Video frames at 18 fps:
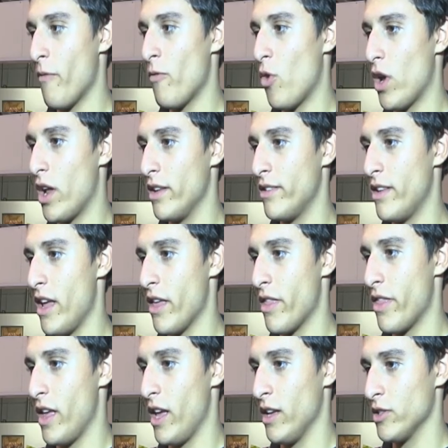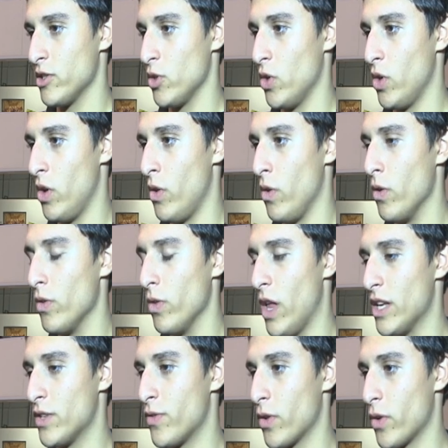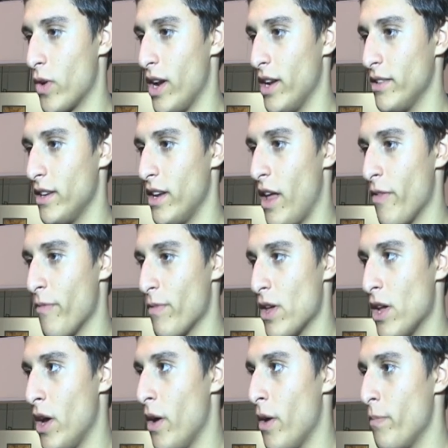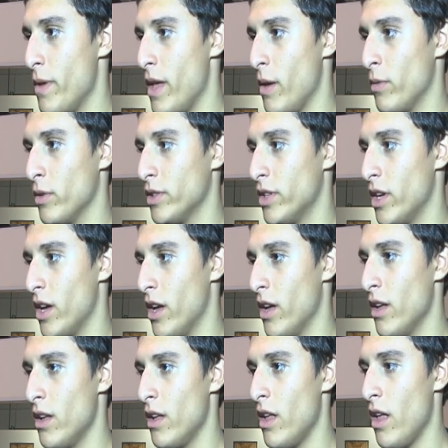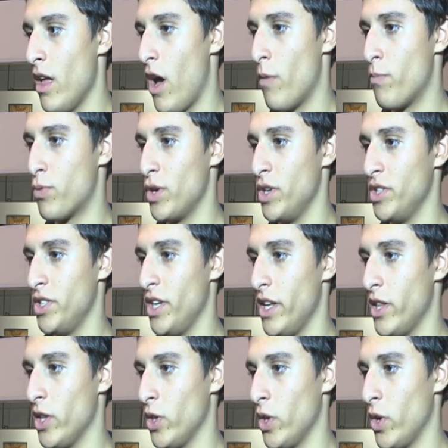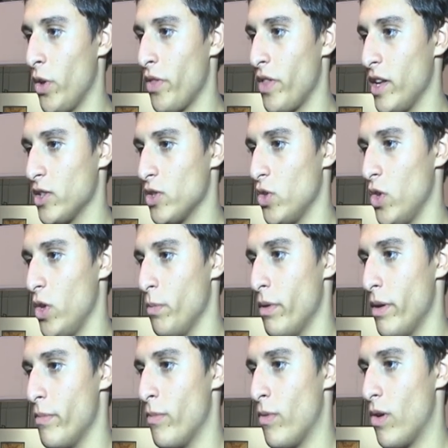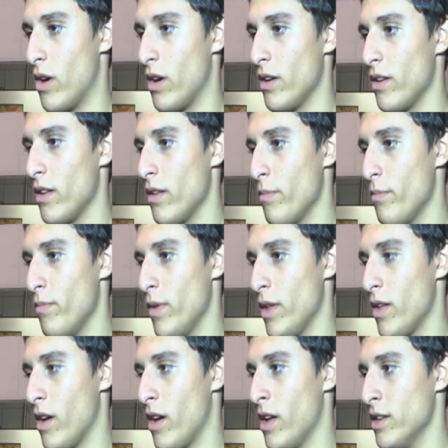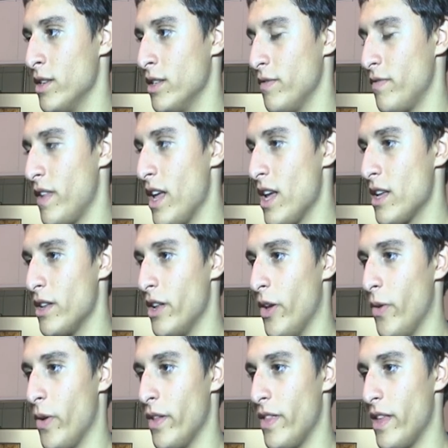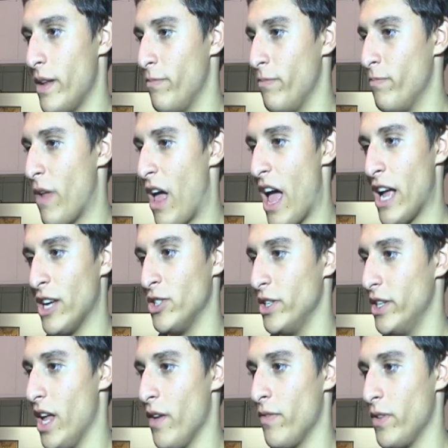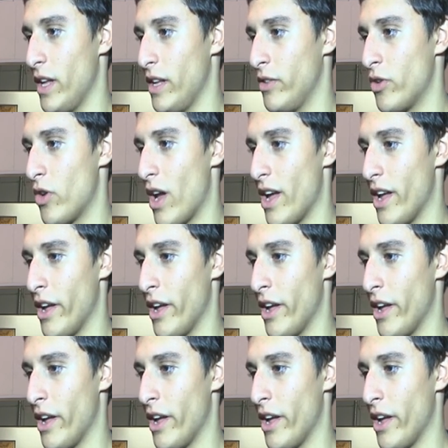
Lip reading: I want to take things a little less for granted. I'm going to be able to appreciate the little things a little bit more, because if they can do it, then I should definitely try